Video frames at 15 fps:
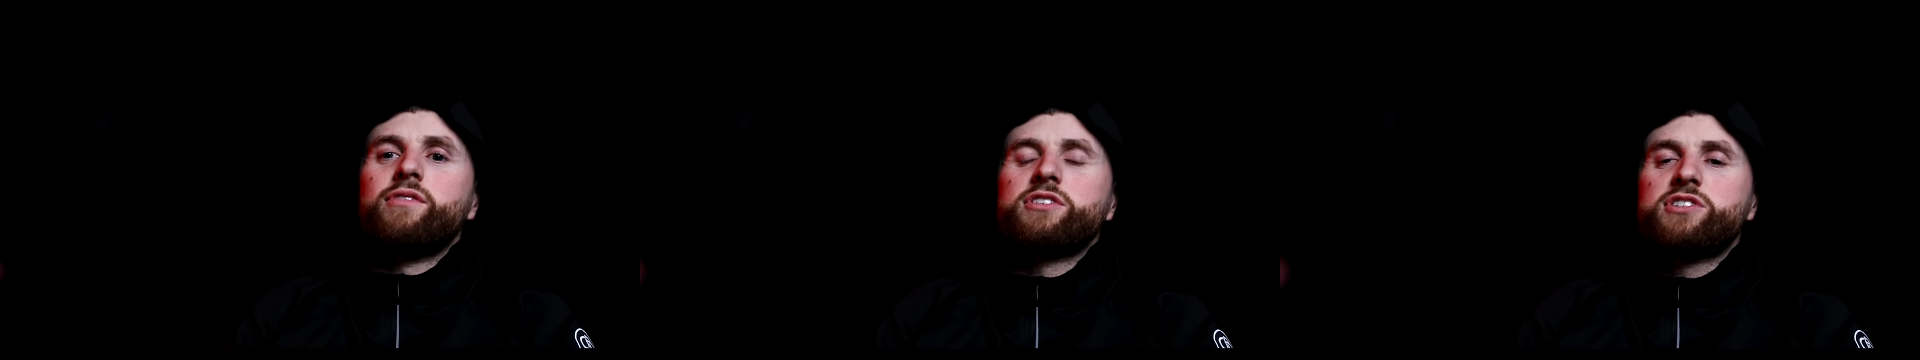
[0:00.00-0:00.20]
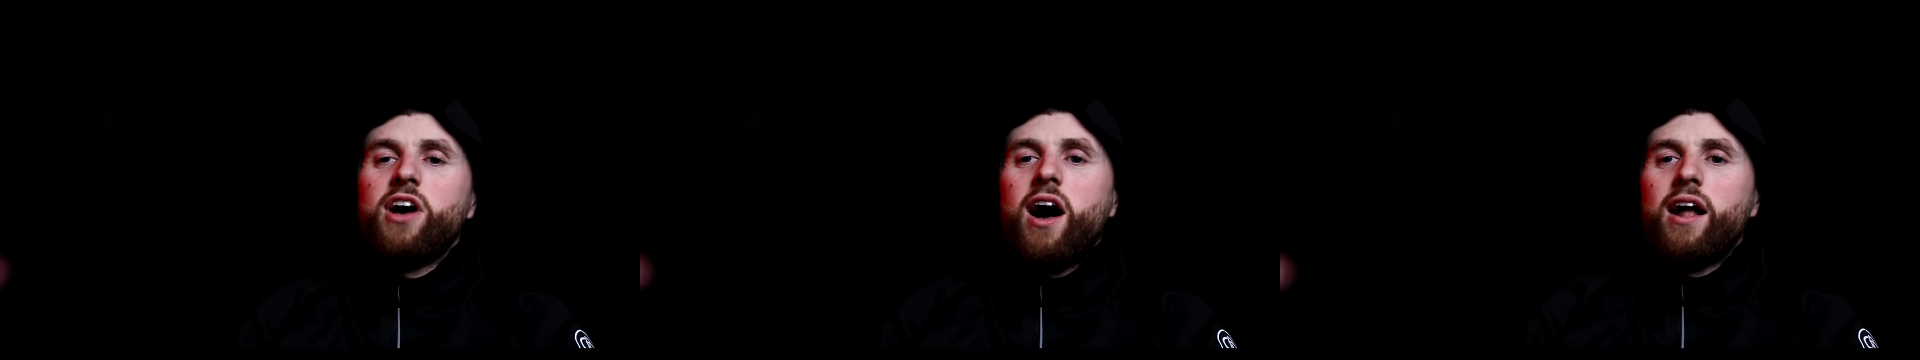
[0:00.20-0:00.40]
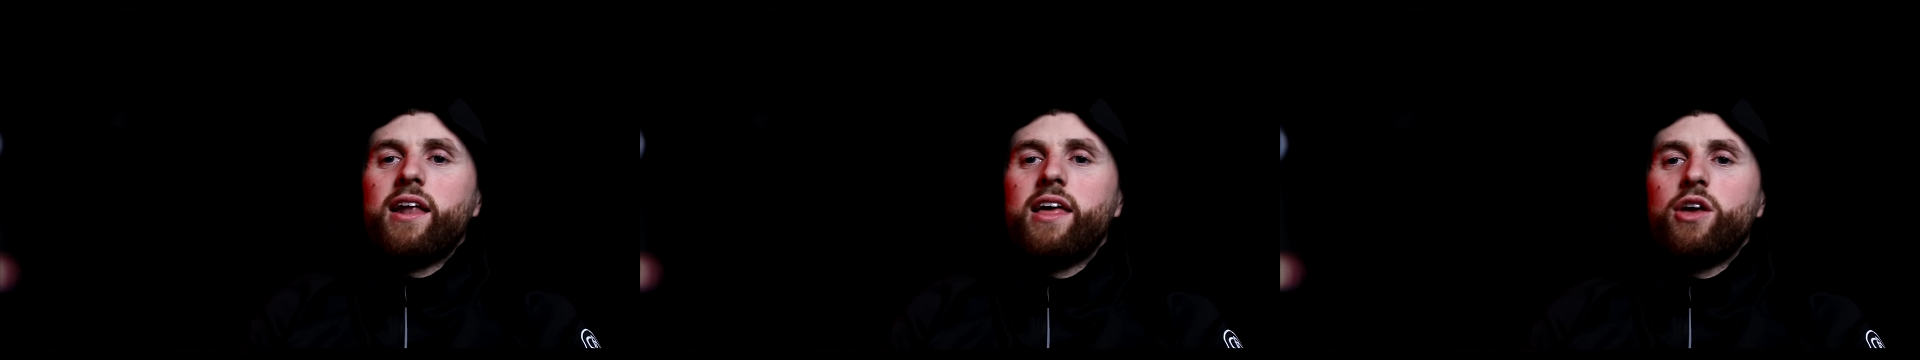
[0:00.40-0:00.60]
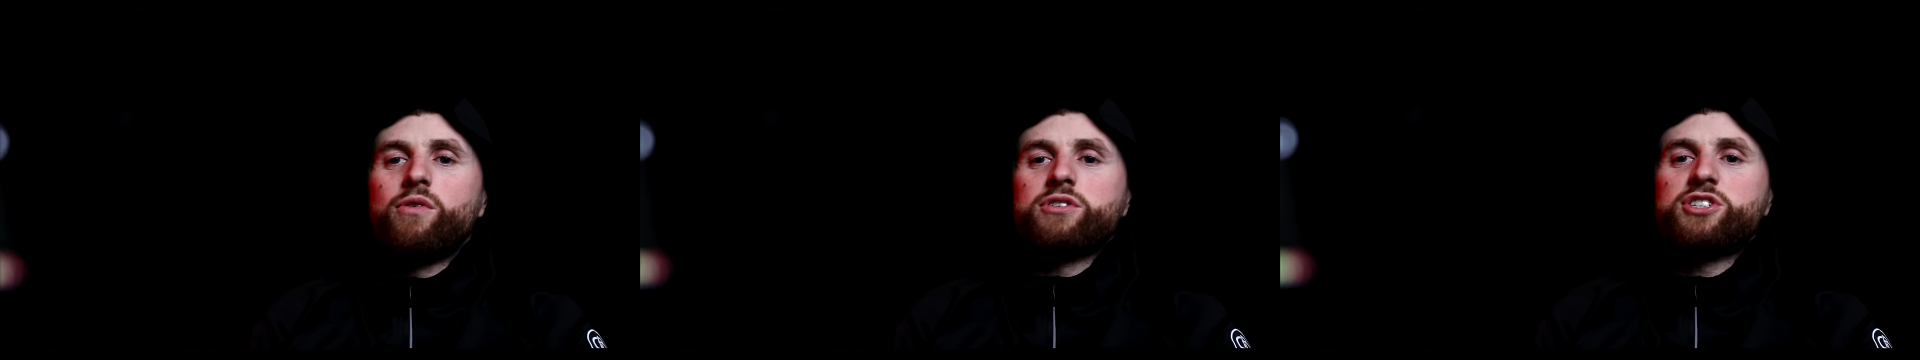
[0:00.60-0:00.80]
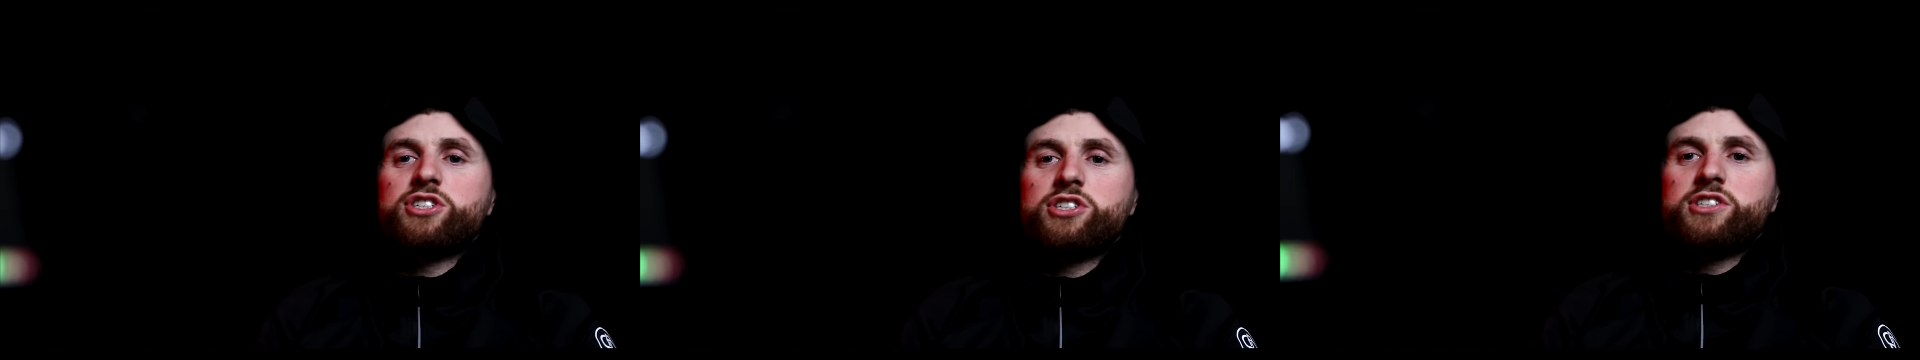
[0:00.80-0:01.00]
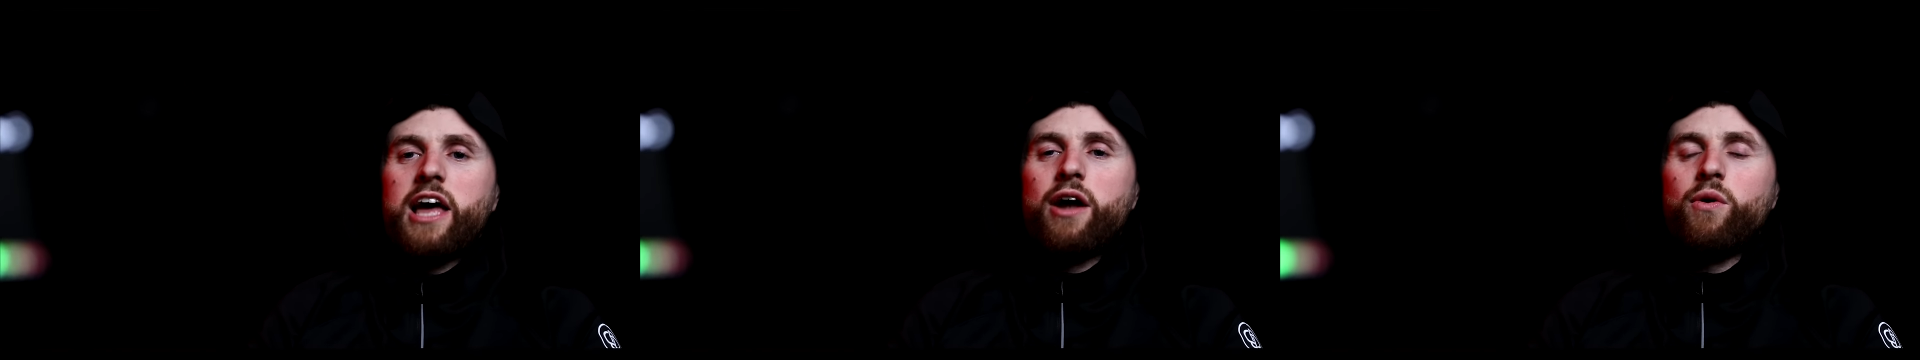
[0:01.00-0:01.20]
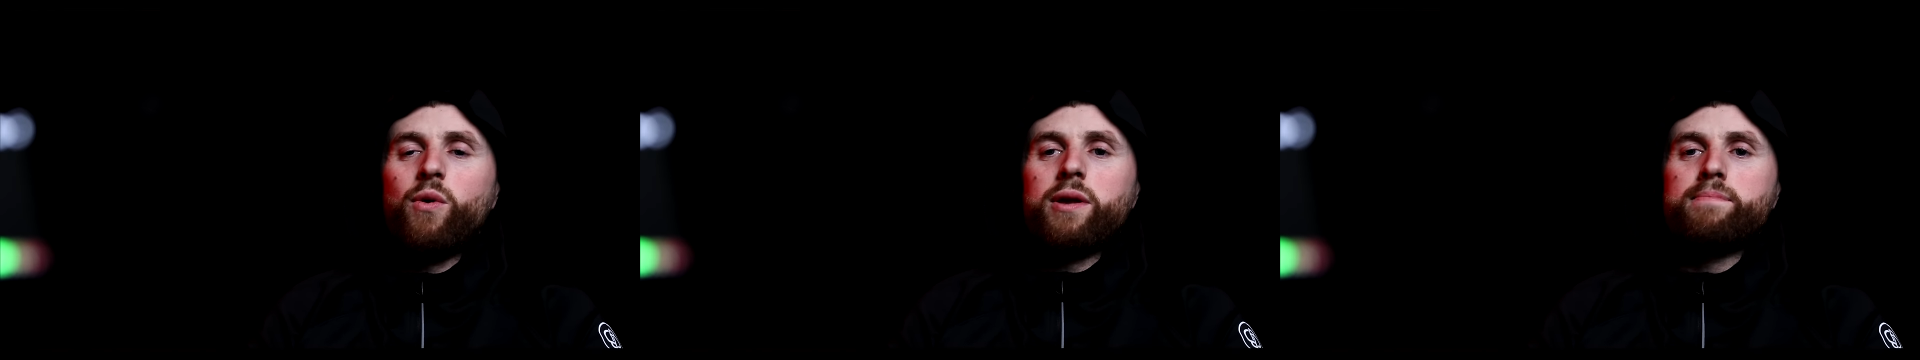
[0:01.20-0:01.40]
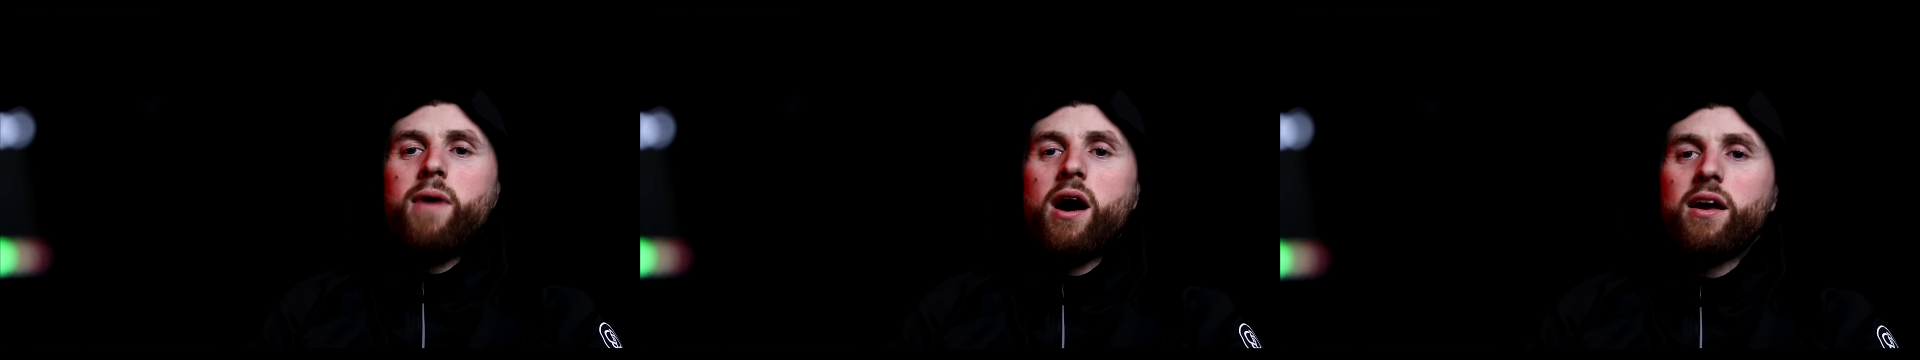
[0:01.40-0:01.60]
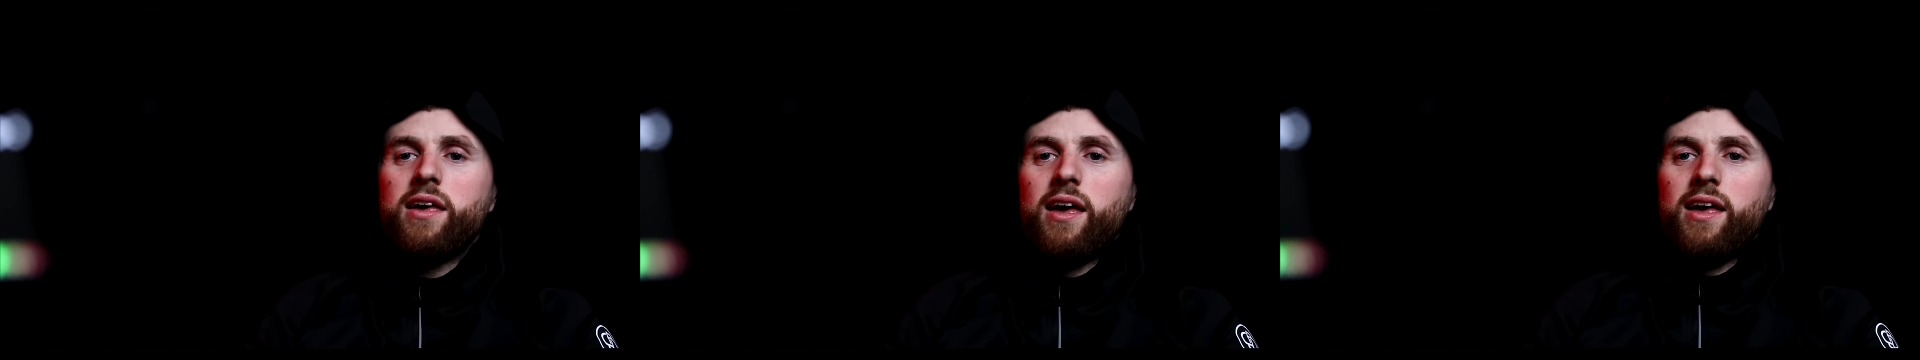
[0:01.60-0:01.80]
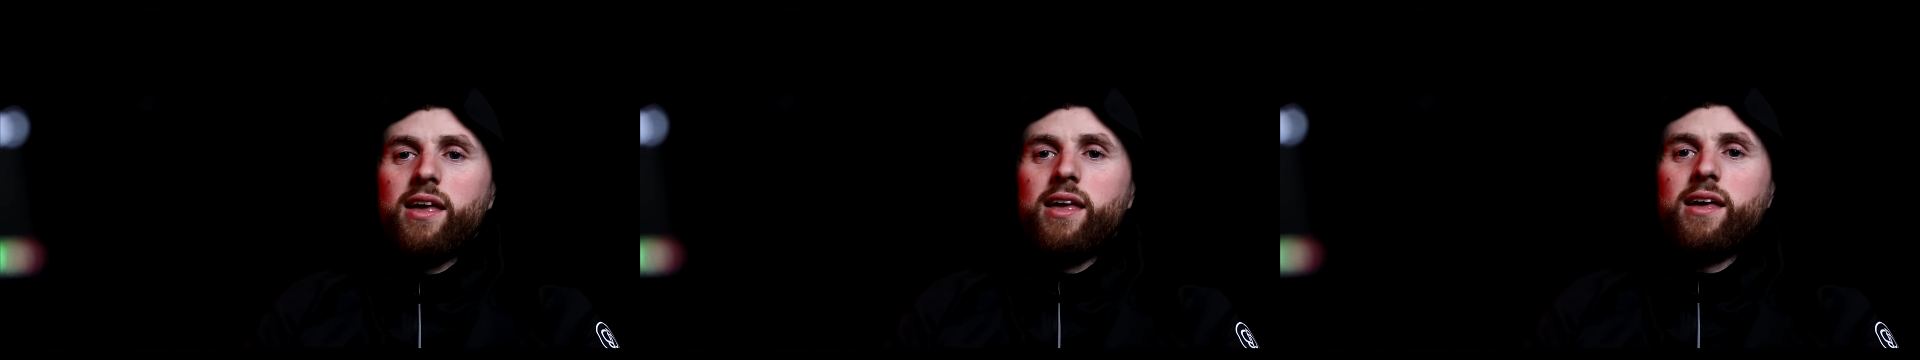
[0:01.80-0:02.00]
Vitaly, you're a steroid
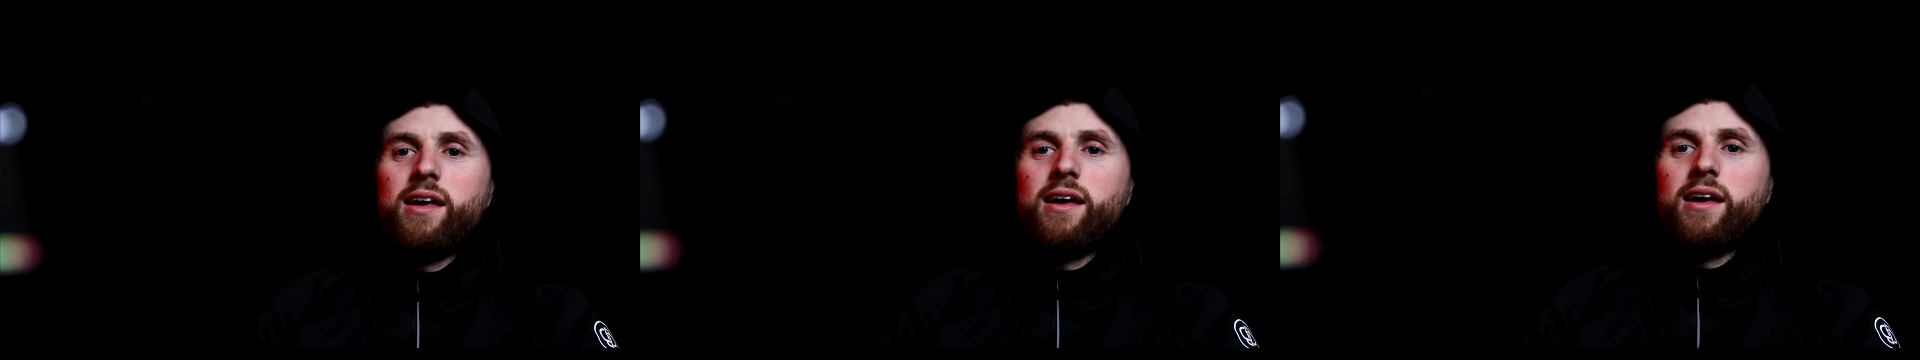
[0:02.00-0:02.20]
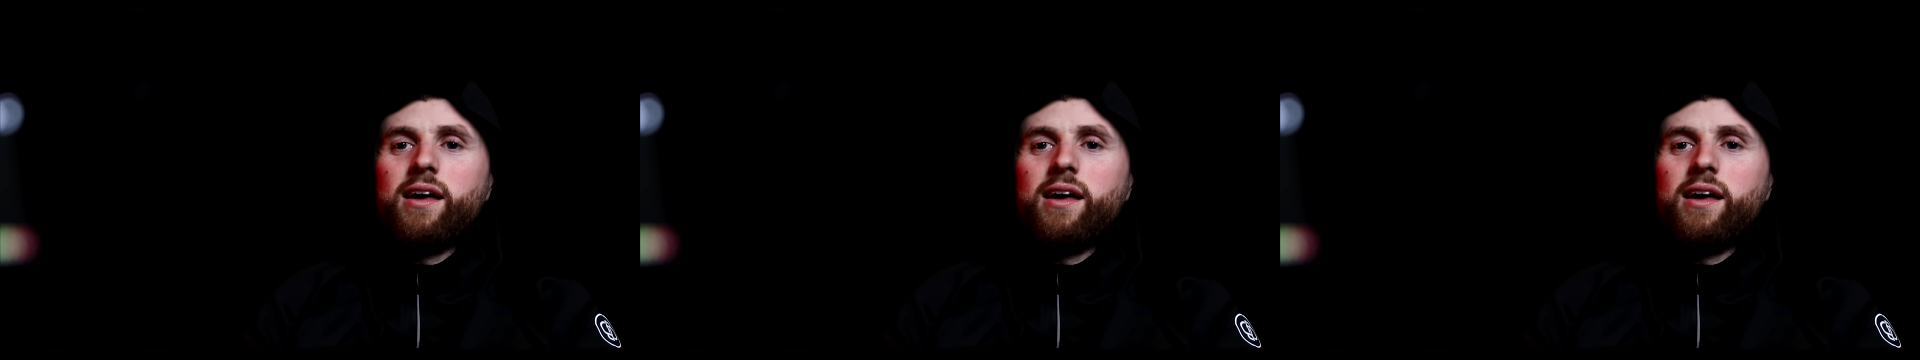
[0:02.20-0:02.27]
monkey.